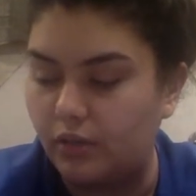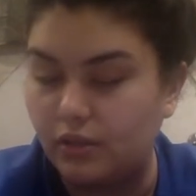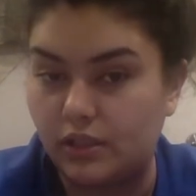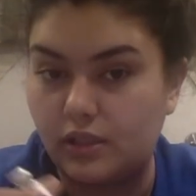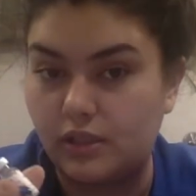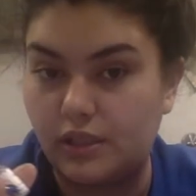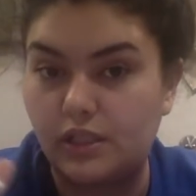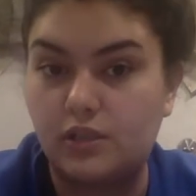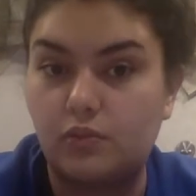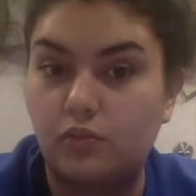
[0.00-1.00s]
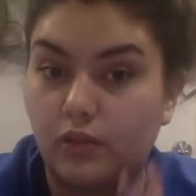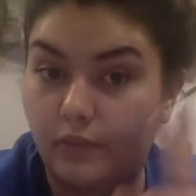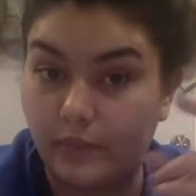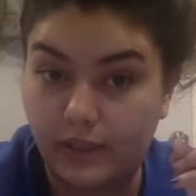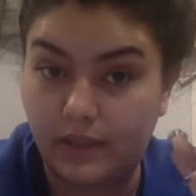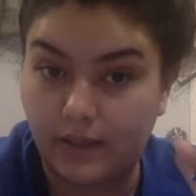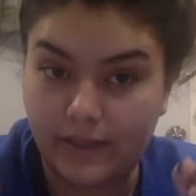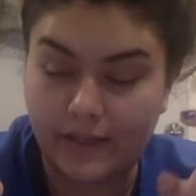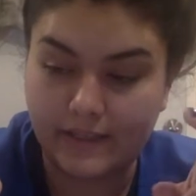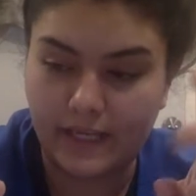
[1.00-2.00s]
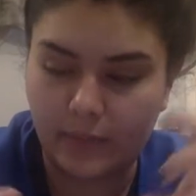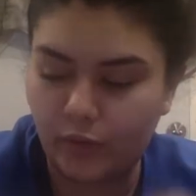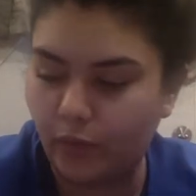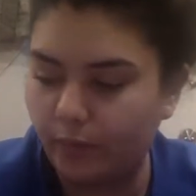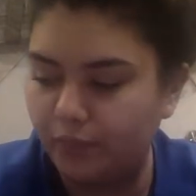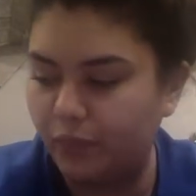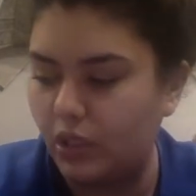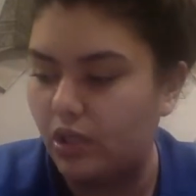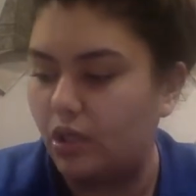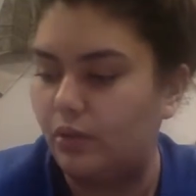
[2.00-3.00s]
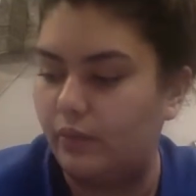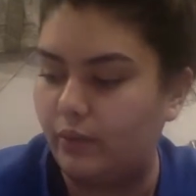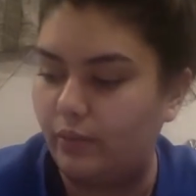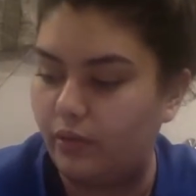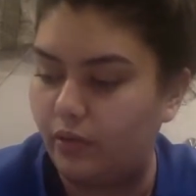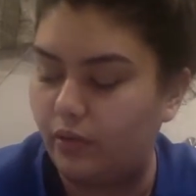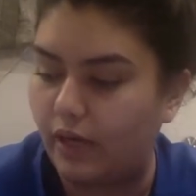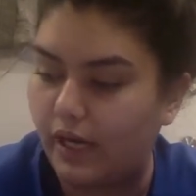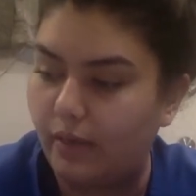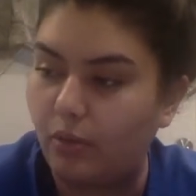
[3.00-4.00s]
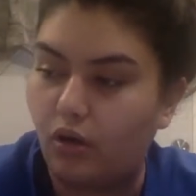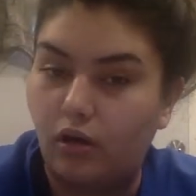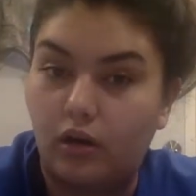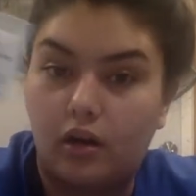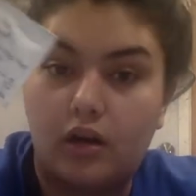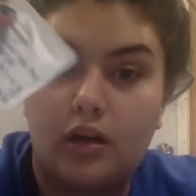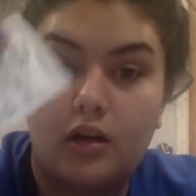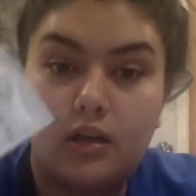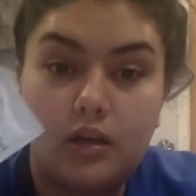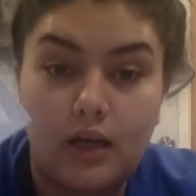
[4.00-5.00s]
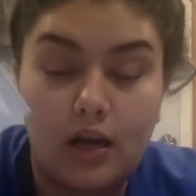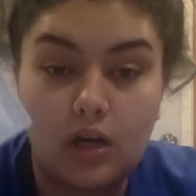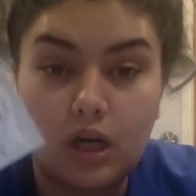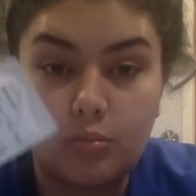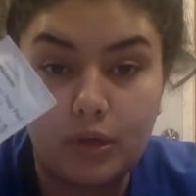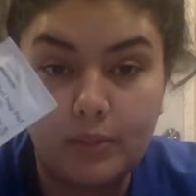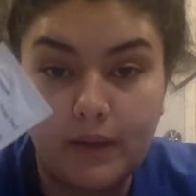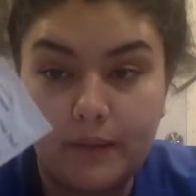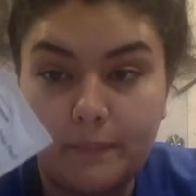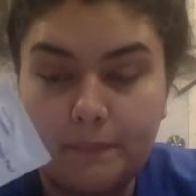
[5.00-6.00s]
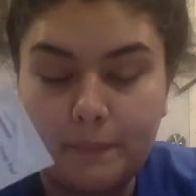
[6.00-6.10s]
since this would be a glass ampule, we would grab our alcohol prep pad.